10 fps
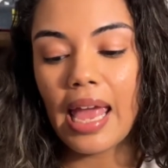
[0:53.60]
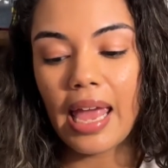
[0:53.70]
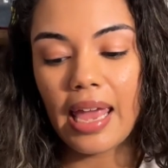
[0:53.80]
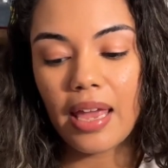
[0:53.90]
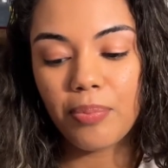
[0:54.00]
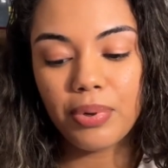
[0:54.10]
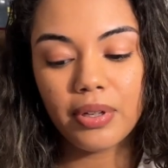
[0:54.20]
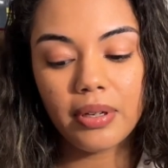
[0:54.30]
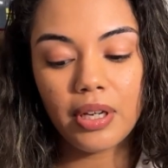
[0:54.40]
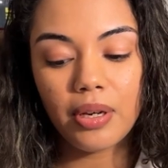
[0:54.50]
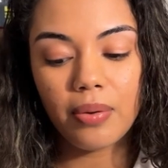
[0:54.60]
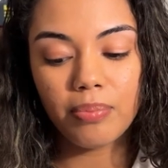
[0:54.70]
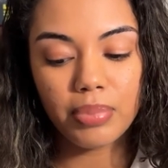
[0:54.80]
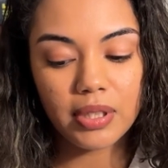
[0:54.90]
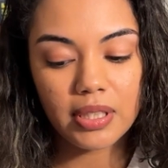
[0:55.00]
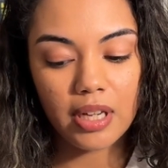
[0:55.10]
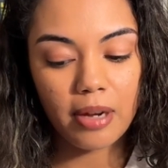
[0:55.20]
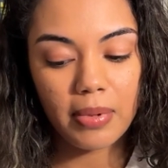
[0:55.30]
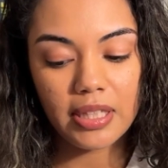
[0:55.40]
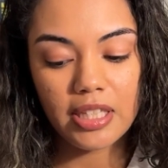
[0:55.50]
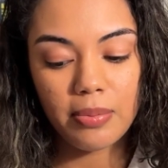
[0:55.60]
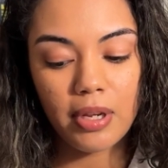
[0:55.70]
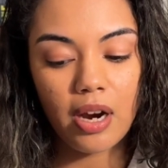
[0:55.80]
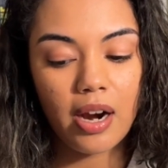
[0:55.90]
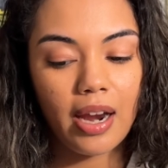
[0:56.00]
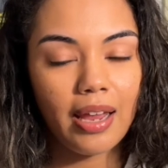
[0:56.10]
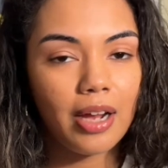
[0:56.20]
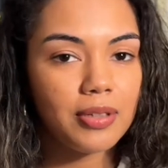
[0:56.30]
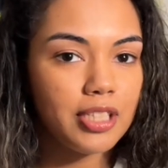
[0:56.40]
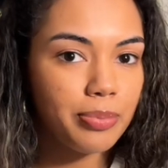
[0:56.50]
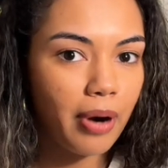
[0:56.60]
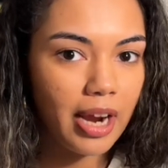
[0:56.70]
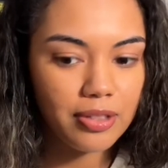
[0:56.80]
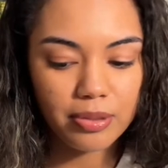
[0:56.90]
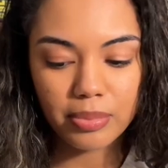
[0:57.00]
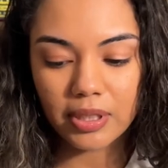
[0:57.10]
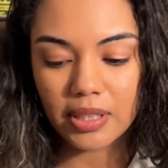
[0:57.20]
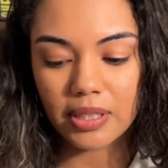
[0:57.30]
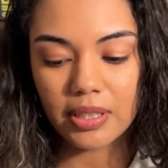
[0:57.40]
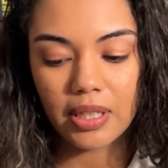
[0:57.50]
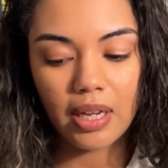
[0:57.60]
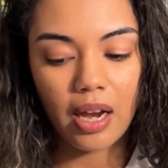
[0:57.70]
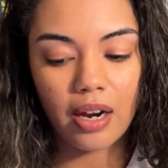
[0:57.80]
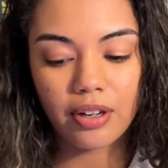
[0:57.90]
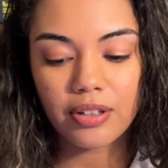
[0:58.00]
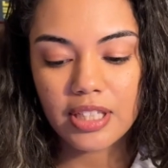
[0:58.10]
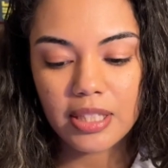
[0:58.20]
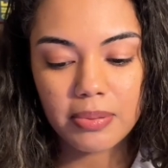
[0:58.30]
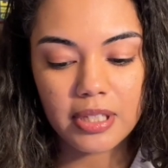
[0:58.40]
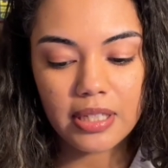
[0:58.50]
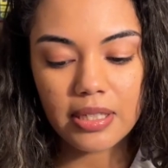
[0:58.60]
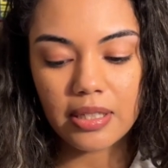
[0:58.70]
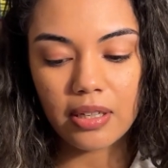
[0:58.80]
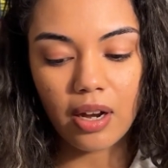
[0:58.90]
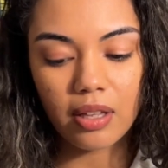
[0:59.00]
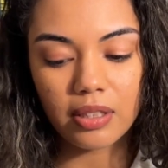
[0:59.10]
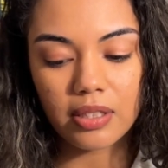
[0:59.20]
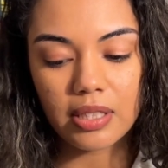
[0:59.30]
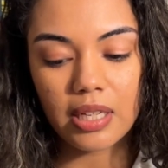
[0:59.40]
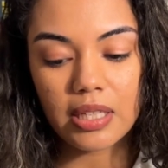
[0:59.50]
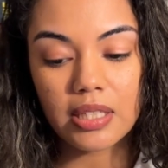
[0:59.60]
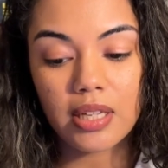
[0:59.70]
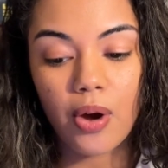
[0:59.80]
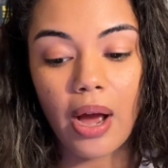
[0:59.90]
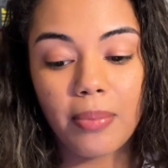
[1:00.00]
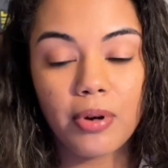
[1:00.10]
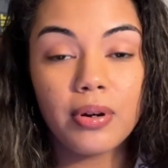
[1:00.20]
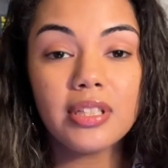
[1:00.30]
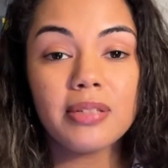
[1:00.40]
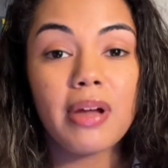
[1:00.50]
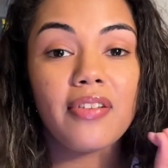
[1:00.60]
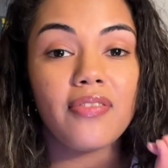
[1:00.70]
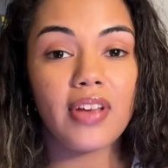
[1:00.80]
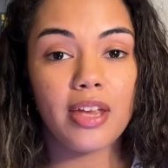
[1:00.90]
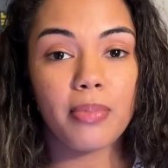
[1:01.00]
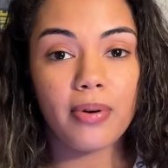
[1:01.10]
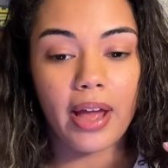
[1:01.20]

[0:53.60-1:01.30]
and put books on my TBR, and I was surprised with books on Christmas and all of those things. So I'm going to my Fable